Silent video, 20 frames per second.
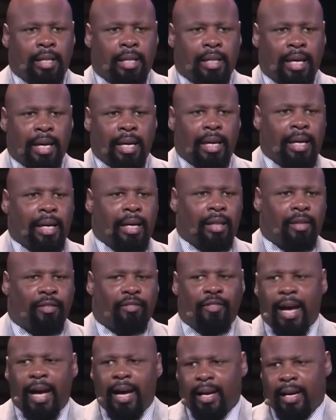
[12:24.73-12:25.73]
They eat the
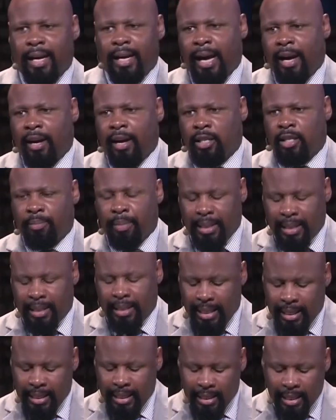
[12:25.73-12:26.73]
fat cows, but they
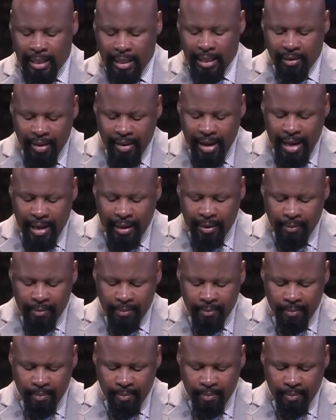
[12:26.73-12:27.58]
didn't get fat.